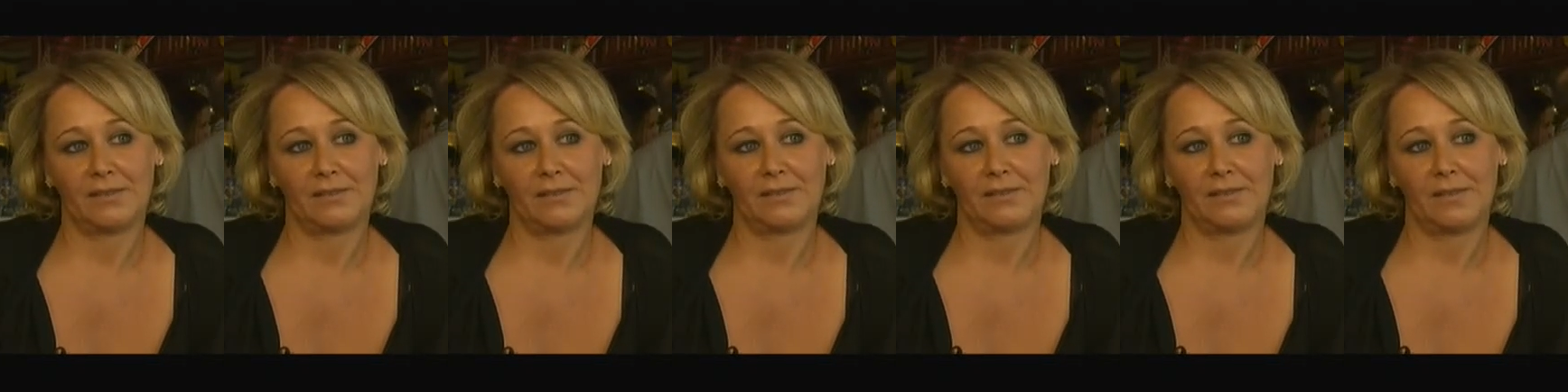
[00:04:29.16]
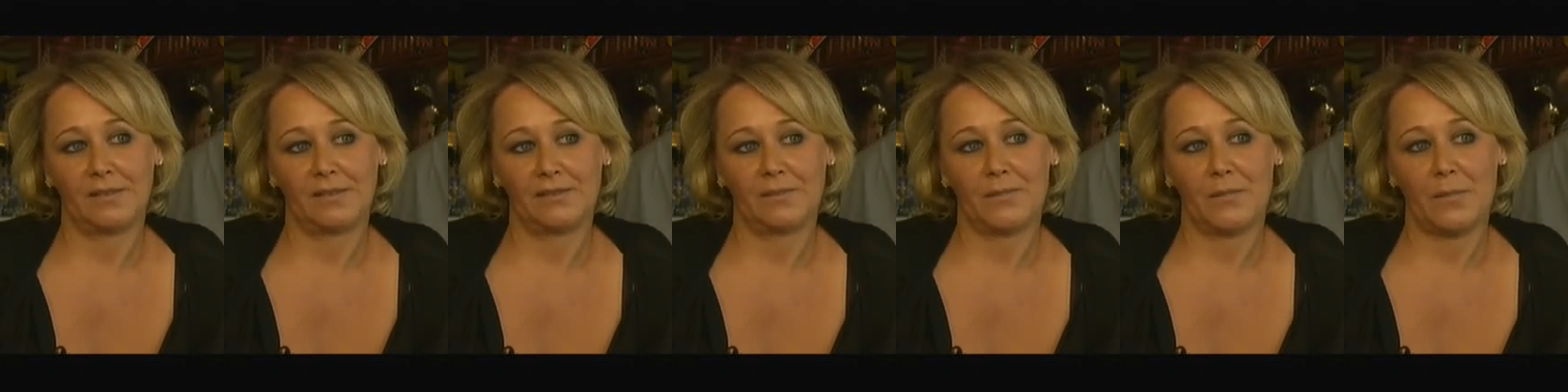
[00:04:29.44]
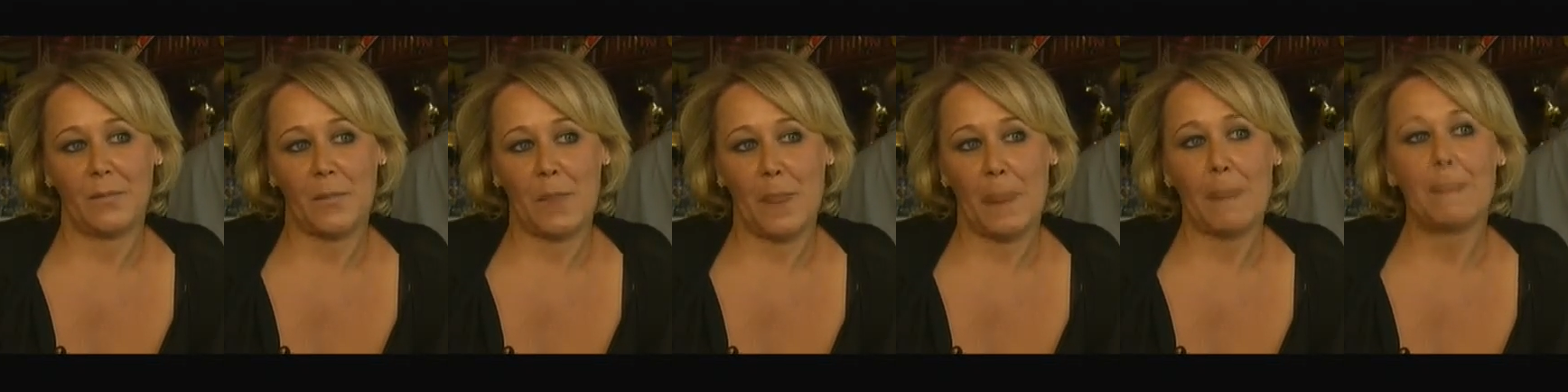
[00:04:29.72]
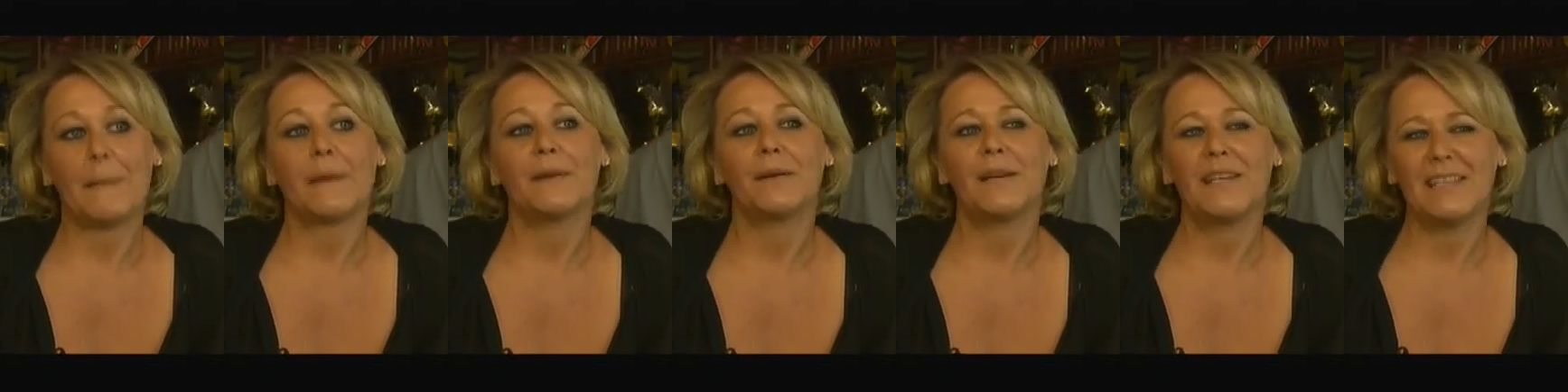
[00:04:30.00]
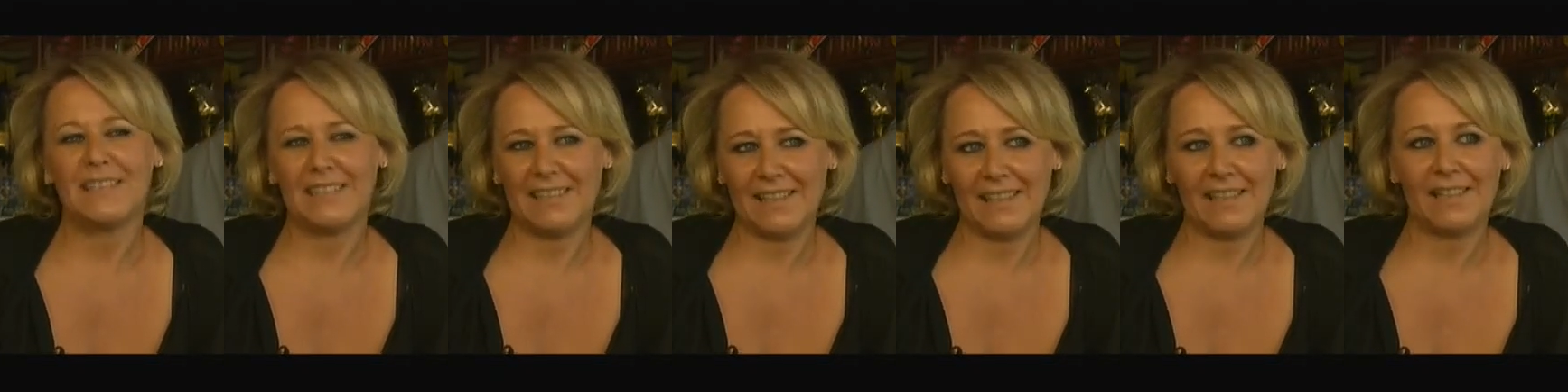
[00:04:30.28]
So a bit worried?
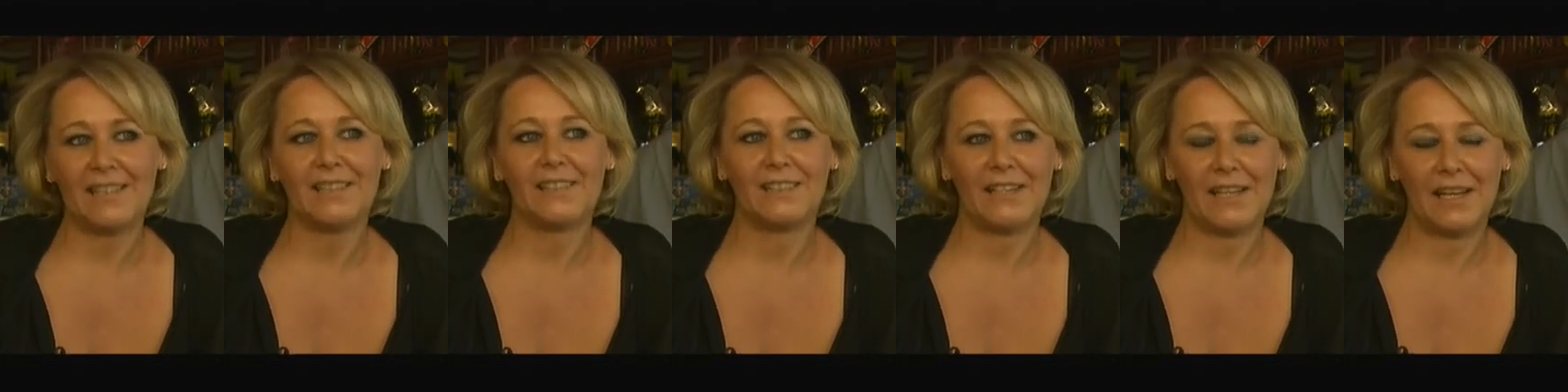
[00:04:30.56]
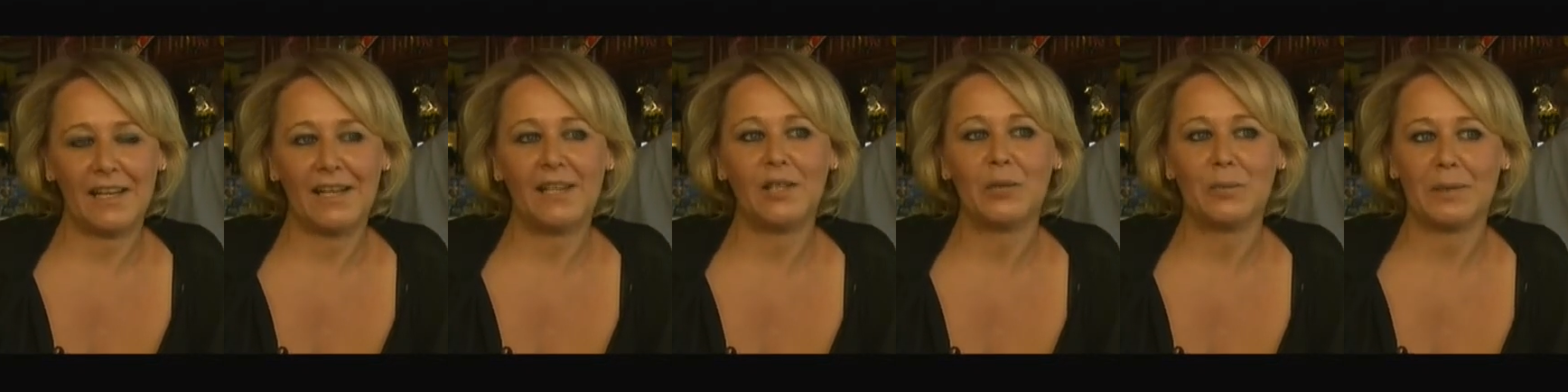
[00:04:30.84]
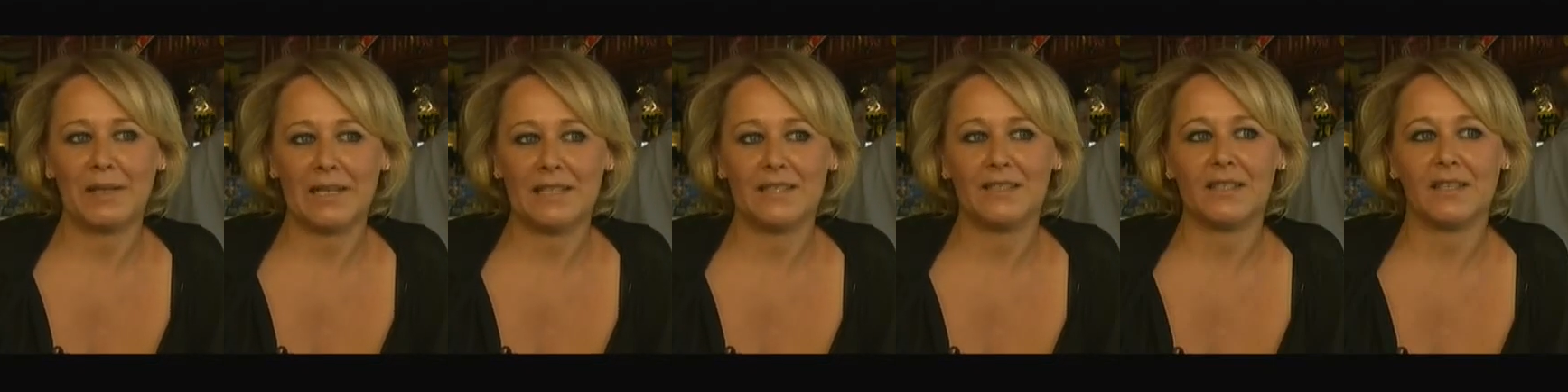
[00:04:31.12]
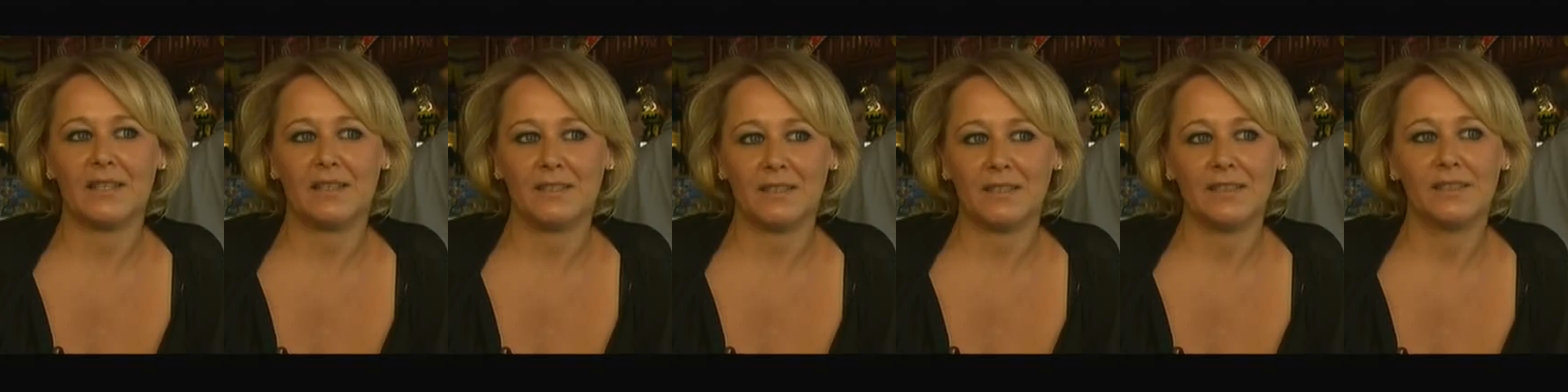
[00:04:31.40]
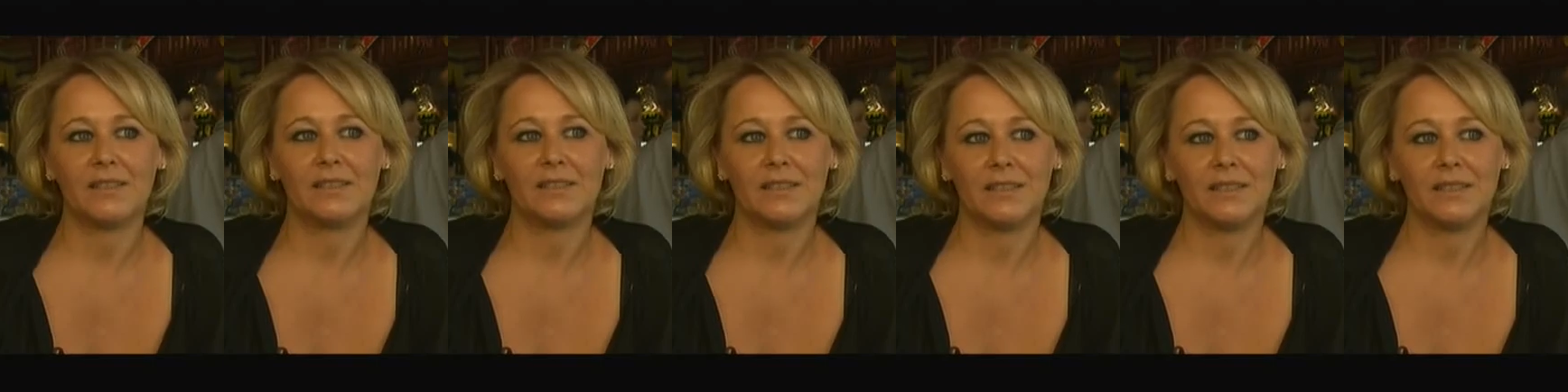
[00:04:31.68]
Yeah, a little bit concerned.